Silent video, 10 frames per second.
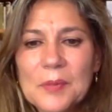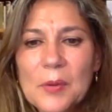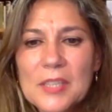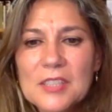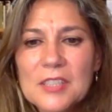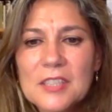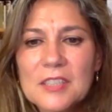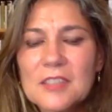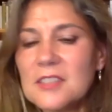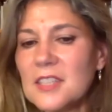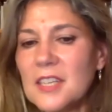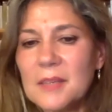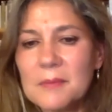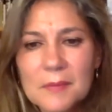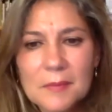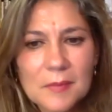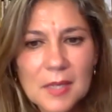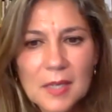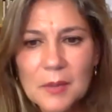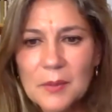question. Just that
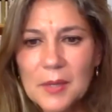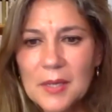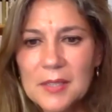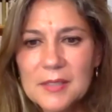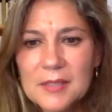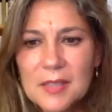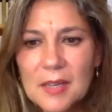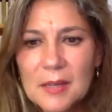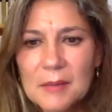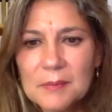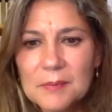he was uh,